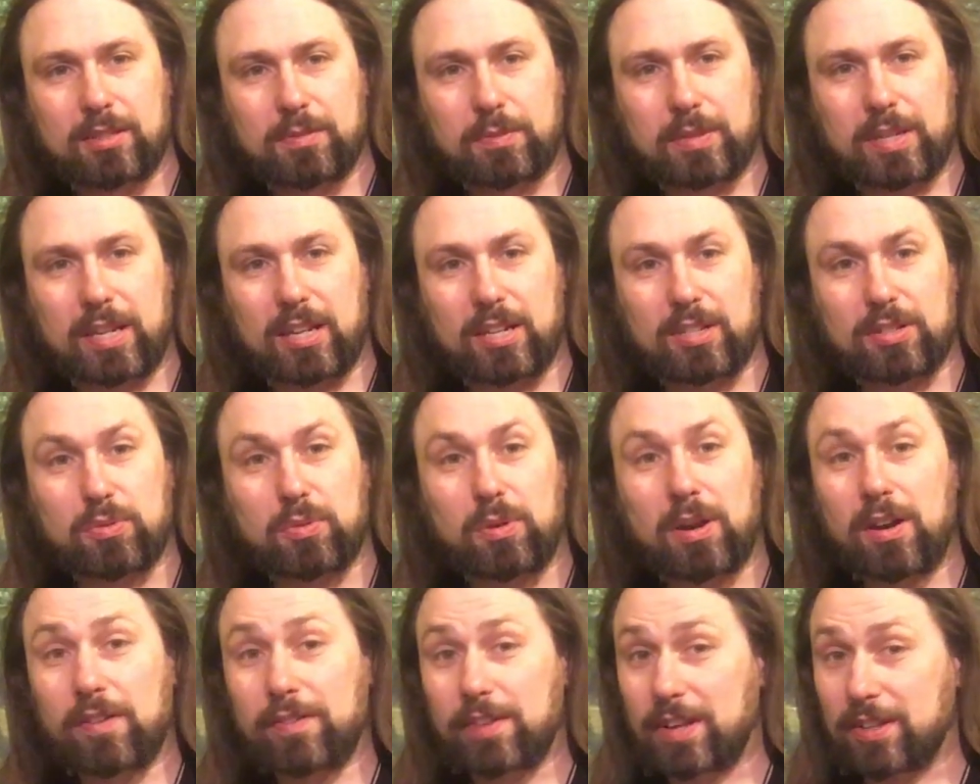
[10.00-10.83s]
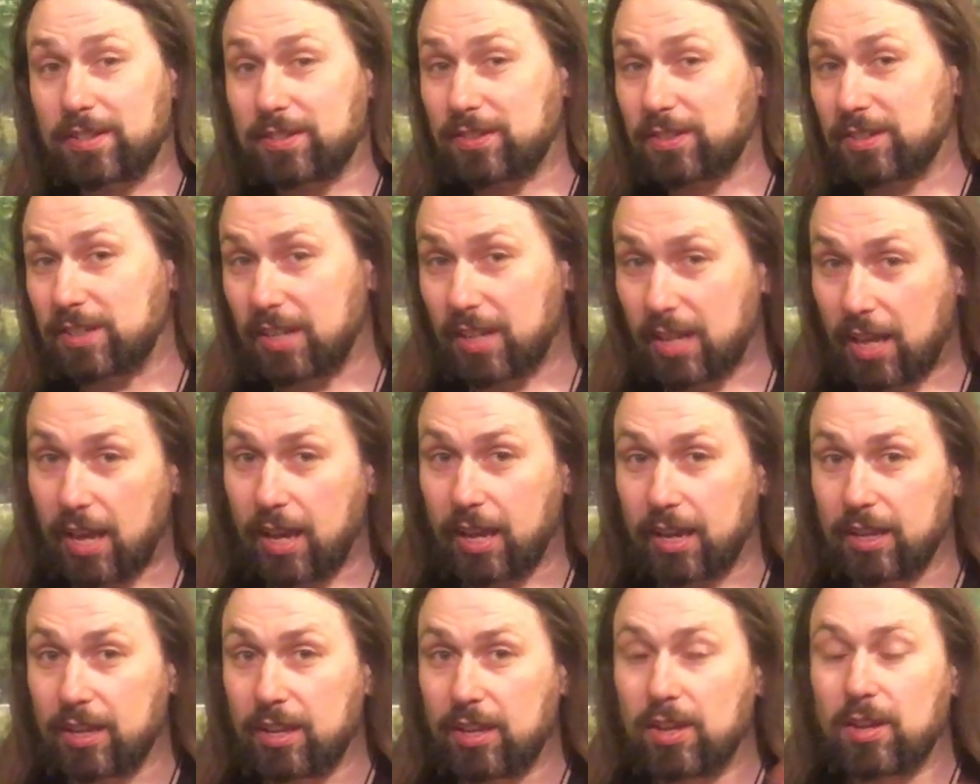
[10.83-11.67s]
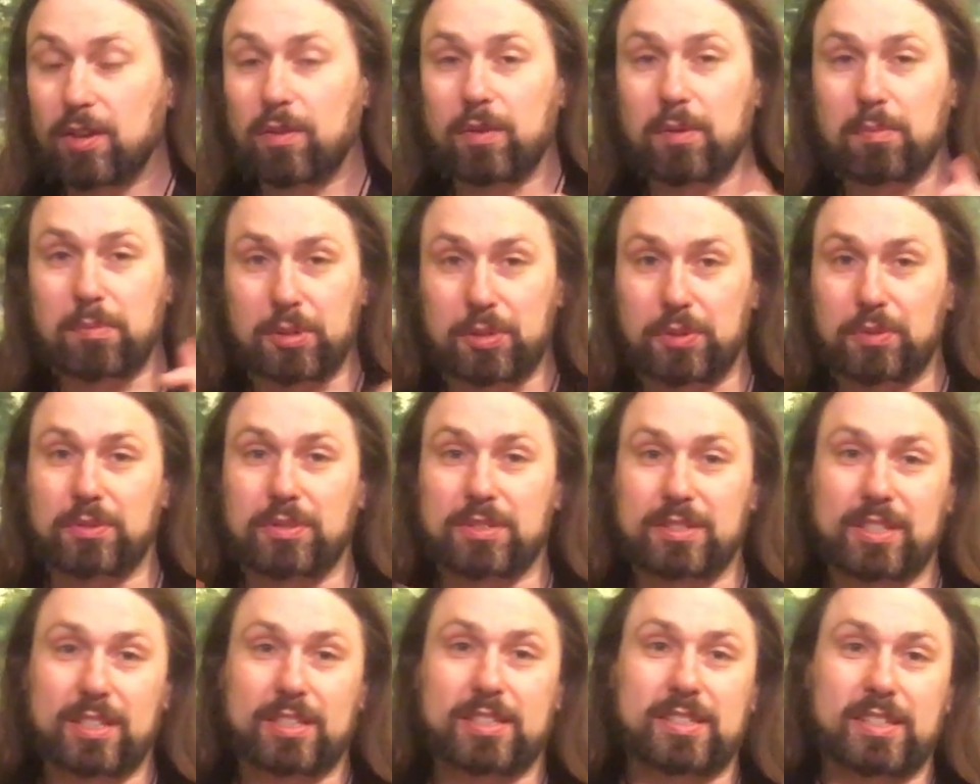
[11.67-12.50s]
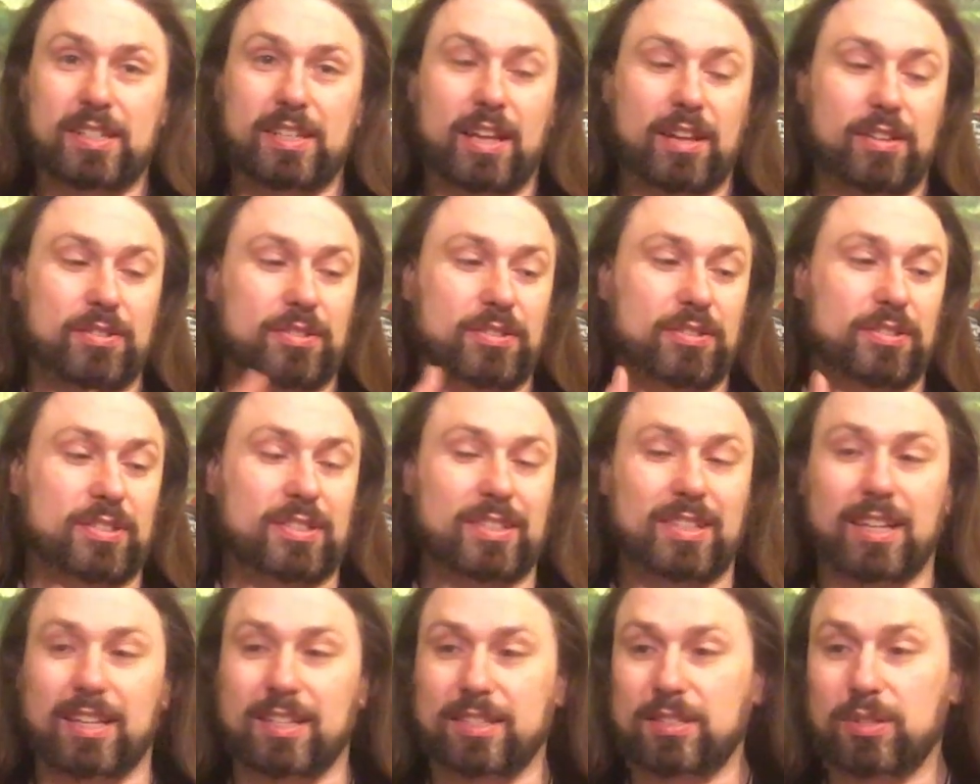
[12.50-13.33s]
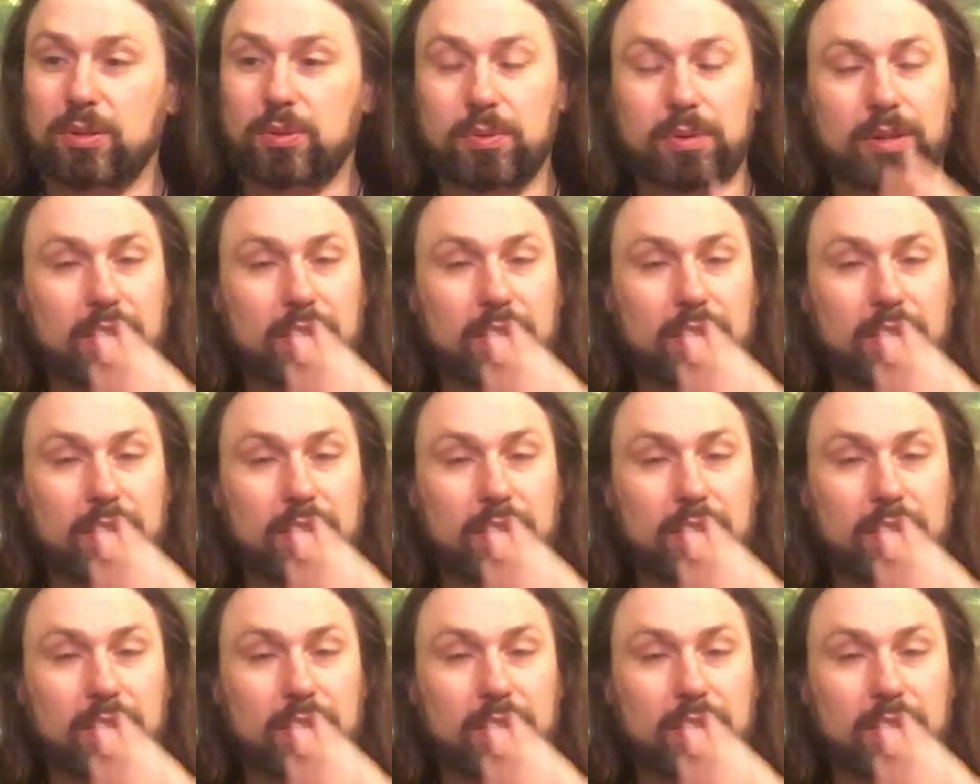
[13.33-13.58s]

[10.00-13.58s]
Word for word: We got a 12 ouncer today. We've been doing 16 ouncers since.